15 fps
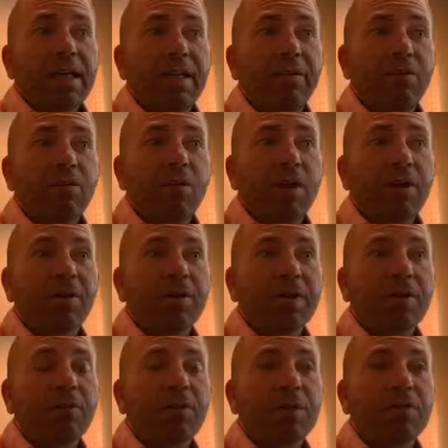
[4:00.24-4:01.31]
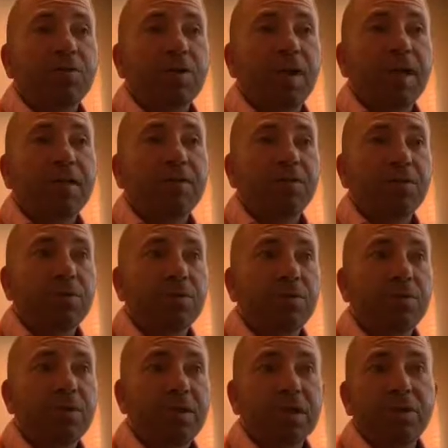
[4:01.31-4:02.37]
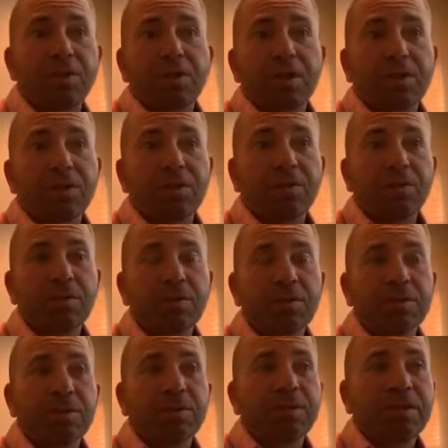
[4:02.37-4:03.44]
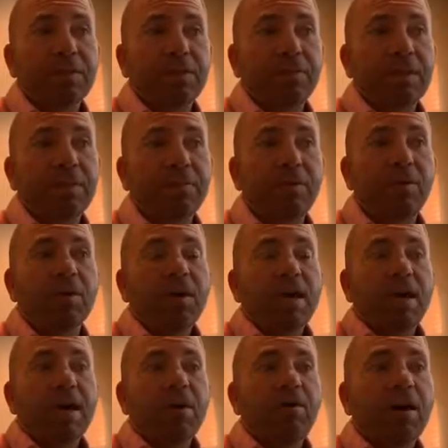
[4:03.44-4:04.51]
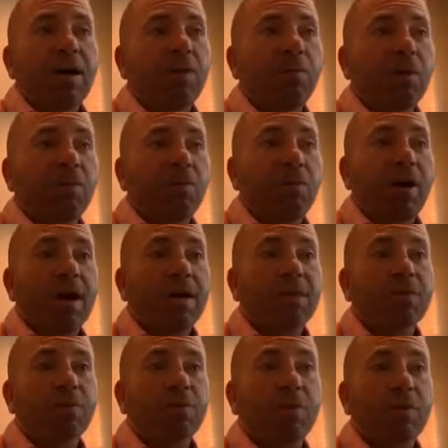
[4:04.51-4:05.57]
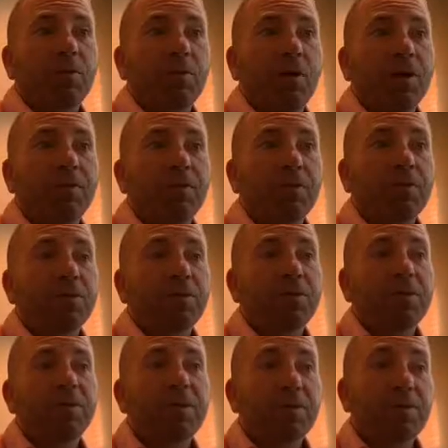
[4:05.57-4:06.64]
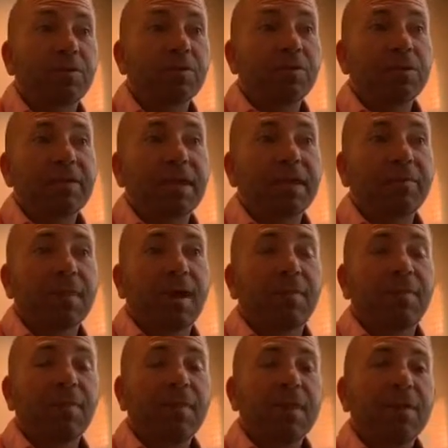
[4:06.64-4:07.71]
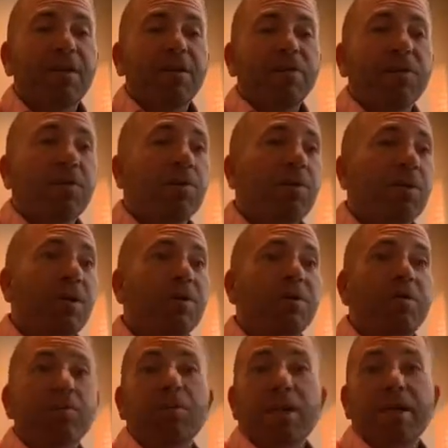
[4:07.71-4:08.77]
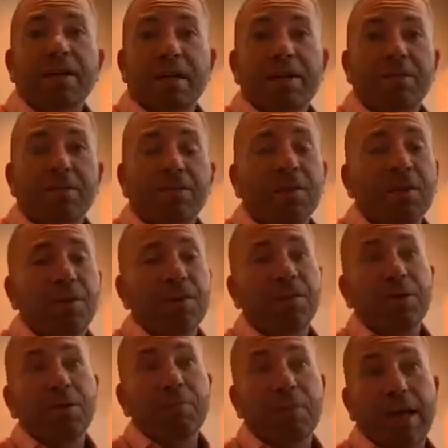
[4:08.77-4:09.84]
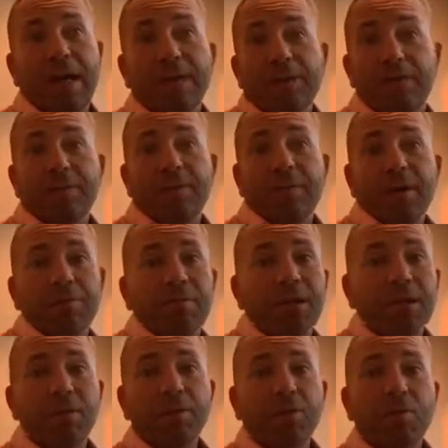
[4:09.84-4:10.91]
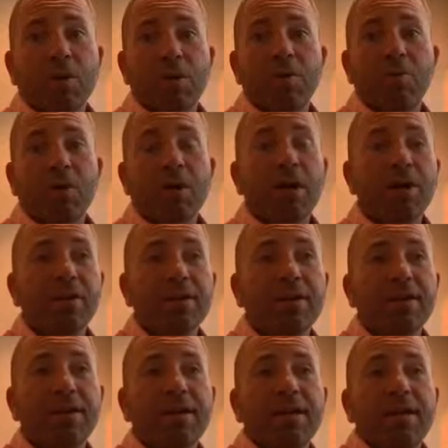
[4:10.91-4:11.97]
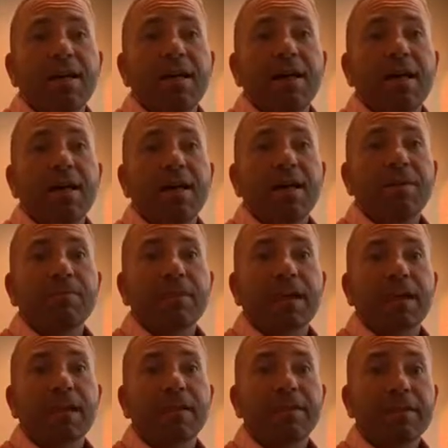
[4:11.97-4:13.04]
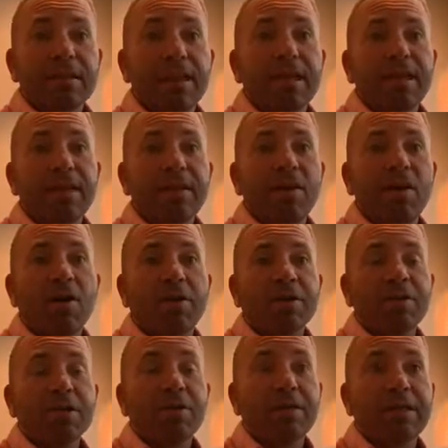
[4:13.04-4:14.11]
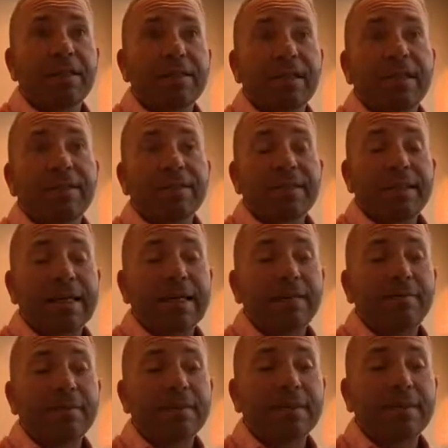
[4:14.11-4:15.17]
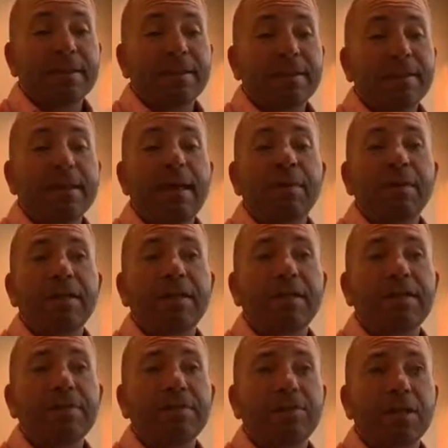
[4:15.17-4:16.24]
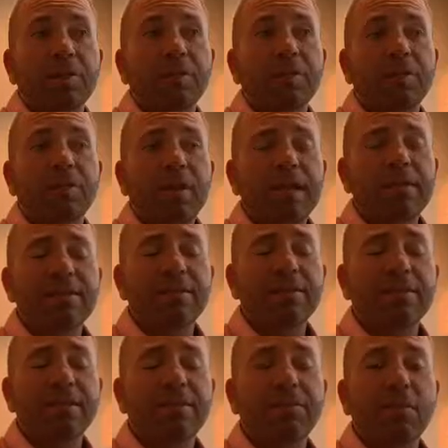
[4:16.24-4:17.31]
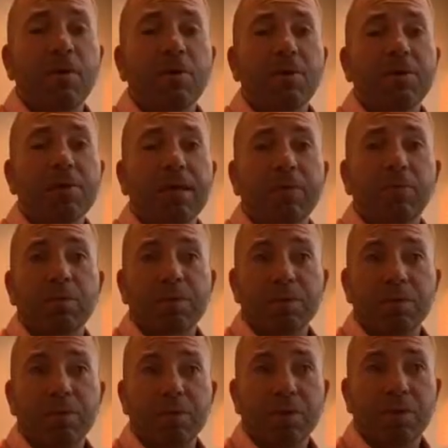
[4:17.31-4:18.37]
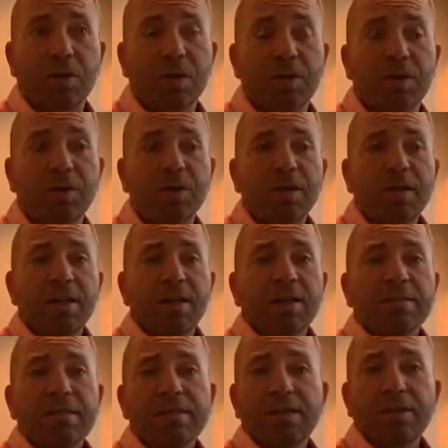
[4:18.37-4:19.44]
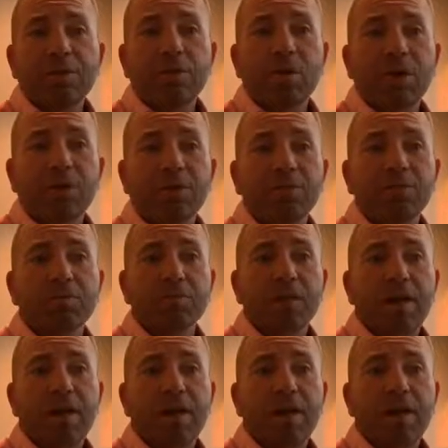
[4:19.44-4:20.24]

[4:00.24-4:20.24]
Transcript: in the water, and then we try to teach customers and teach people what products or what water filters you can use to take them out. So we're, again, very, very passionate about making your water more healthy. And today our scary contaminant list is going to be basically focused on what's in Chicago. Since Angel Water is